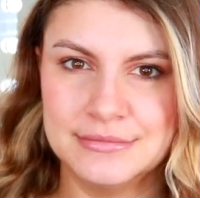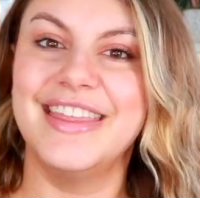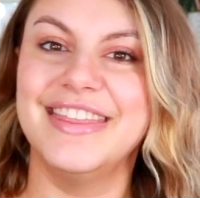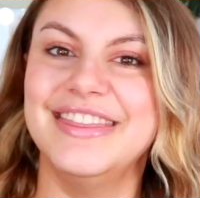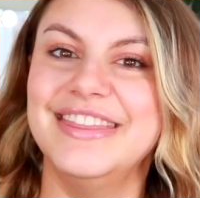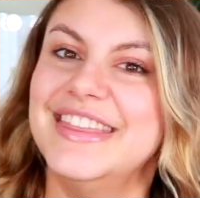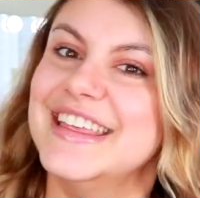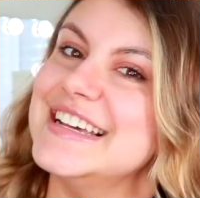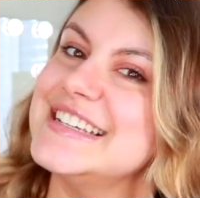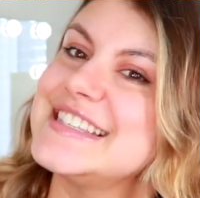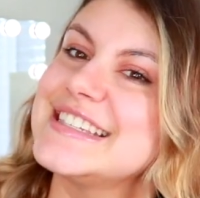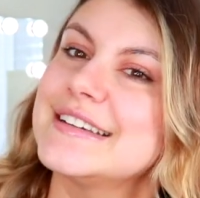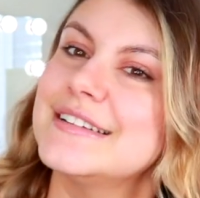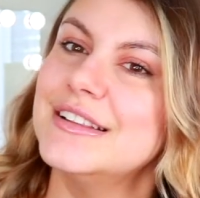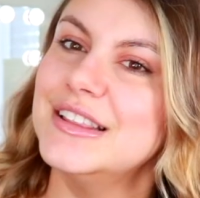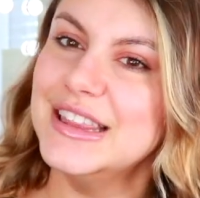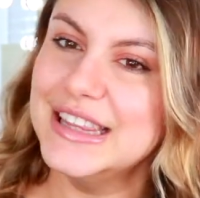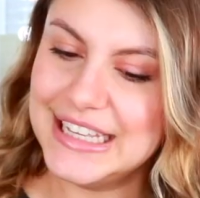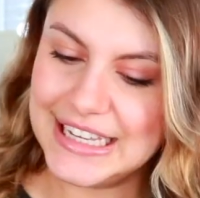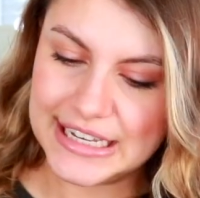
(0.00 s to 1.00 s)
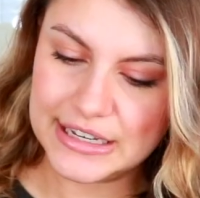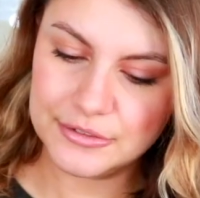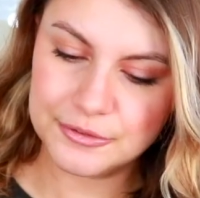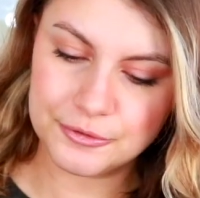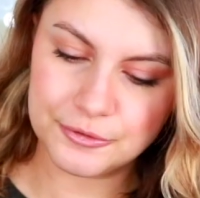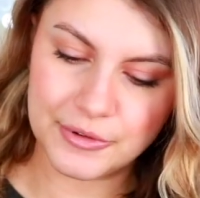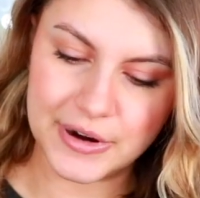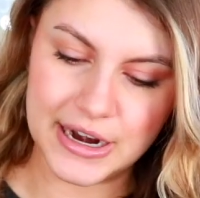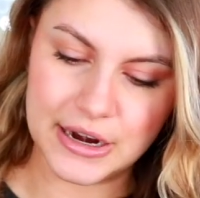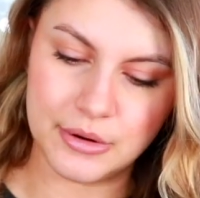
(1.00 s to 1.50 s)
This Clean
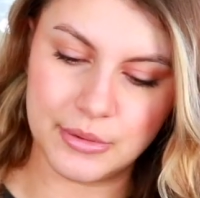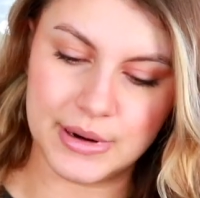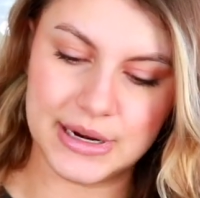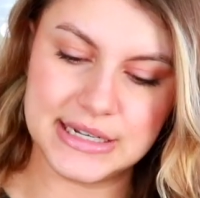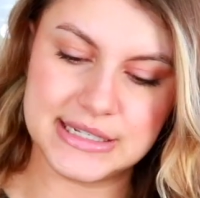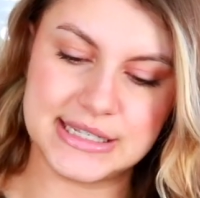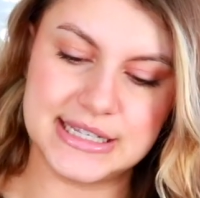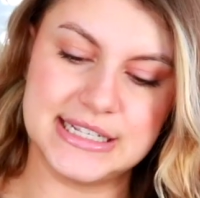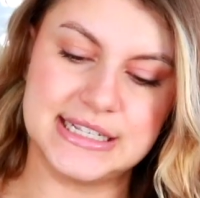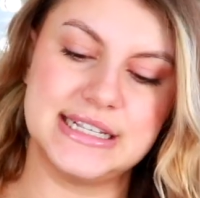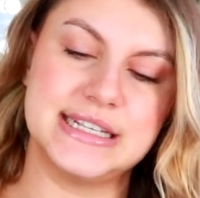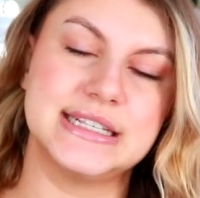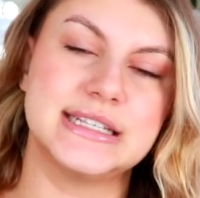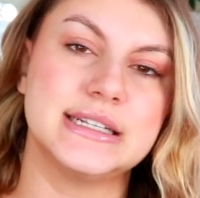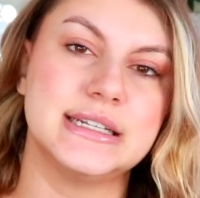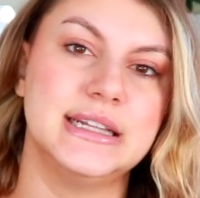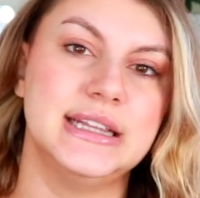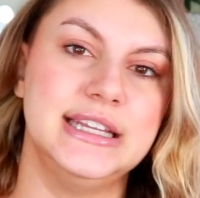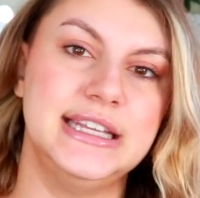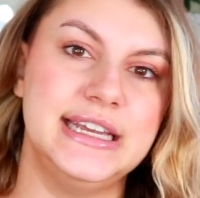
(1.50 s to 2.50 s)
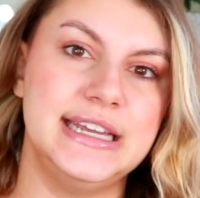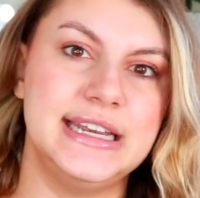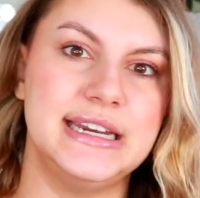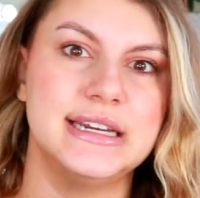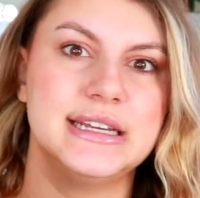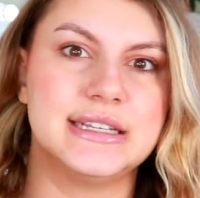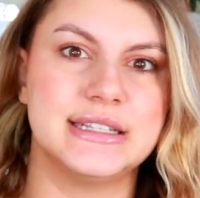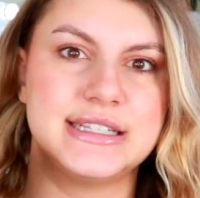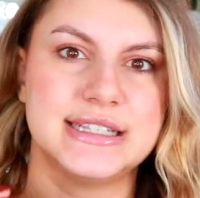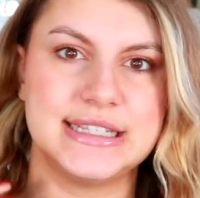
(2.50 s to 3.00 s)
fragrance, this is Clean
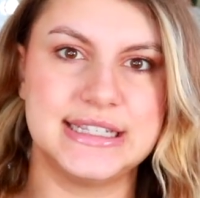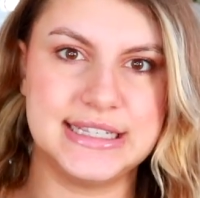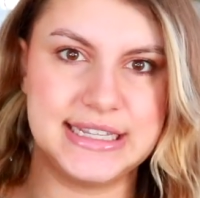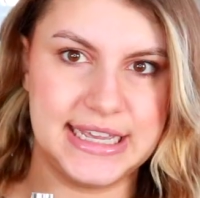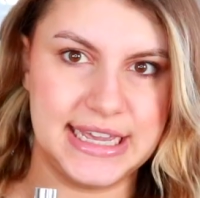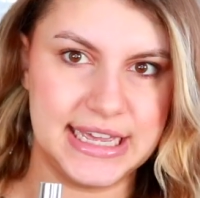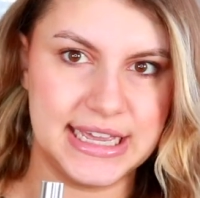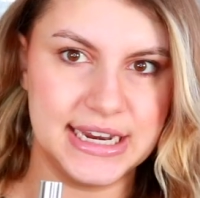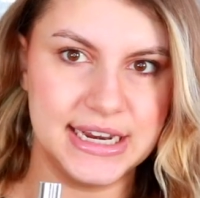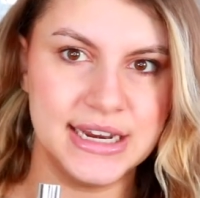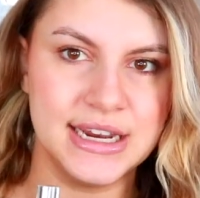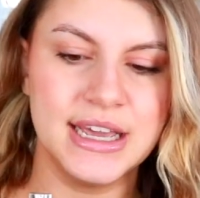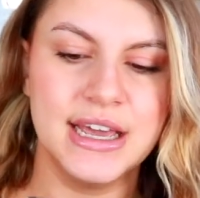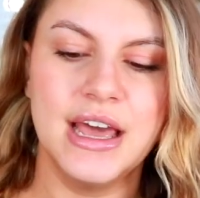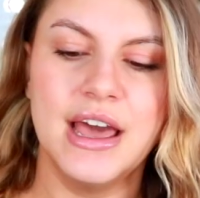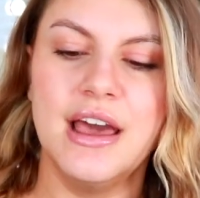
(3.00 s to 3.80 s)
Skin.